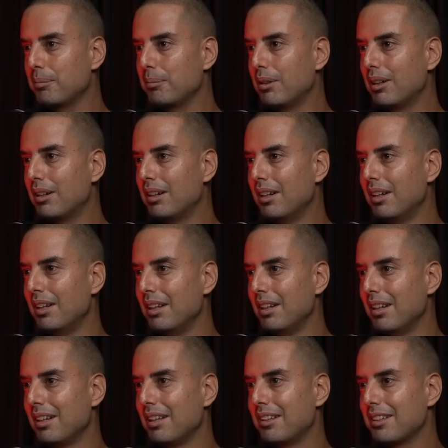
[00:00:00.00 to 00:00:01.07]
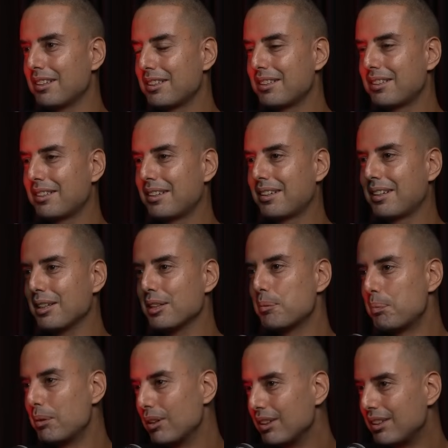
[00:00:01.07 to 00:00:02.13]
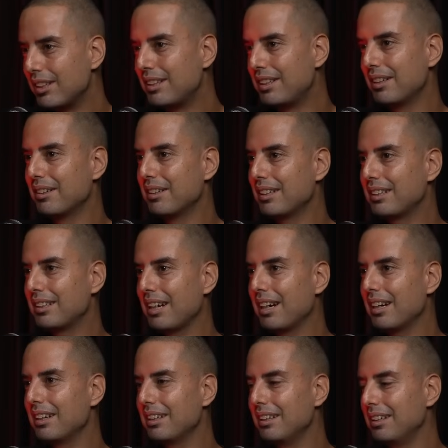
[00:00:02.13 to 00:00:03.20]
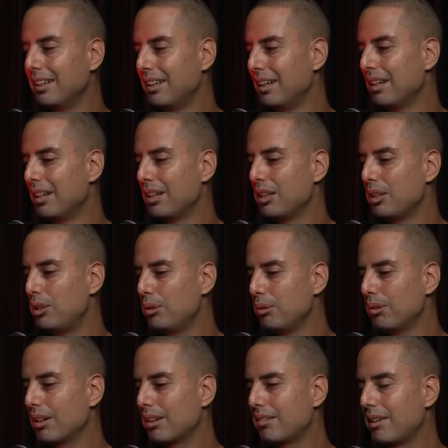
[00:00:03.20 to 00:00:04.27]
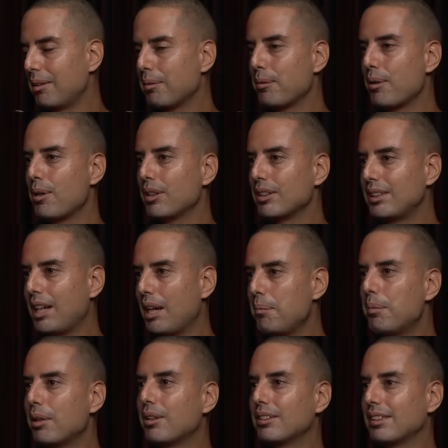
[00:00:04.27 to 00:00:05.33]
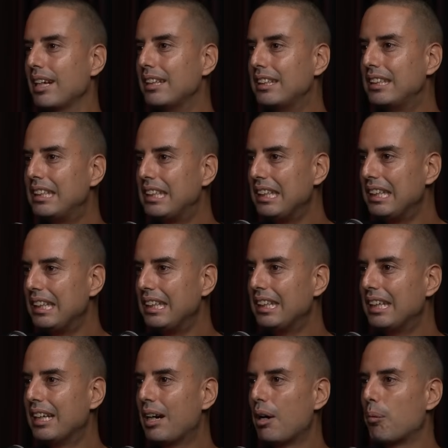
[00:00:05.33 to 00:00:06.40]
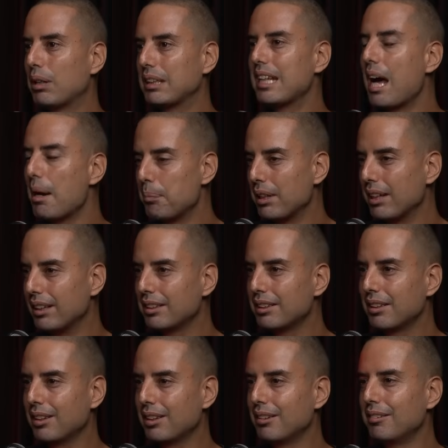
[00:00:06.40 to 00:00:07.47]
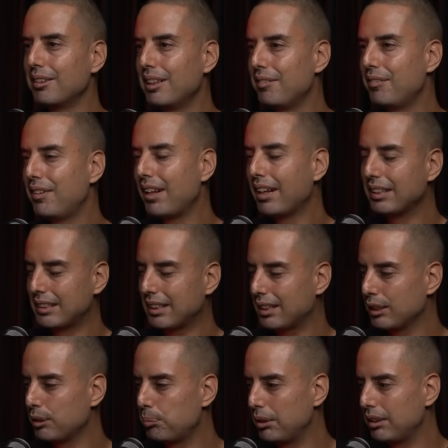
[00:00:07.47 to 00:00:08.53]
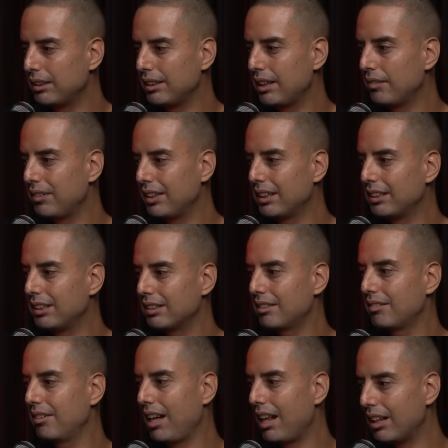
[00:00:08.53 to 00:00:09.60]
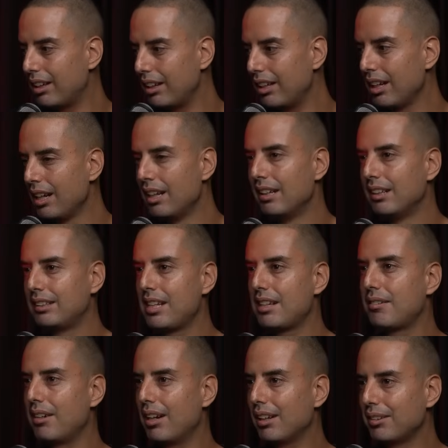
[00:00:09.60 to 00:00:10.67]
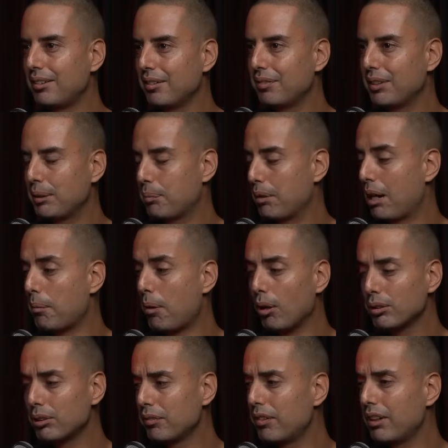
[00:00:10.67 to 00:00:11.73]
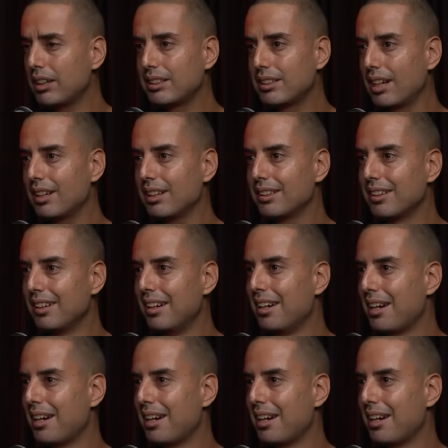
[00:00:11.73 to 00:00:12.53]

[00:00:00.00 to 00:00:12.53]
I'm this conspiracy theories. I do agree with what you're saying because I see what's happening. So I don't really think it's a conspiracy. I think it's just a reality, sad reality of things. But I'm also very excited.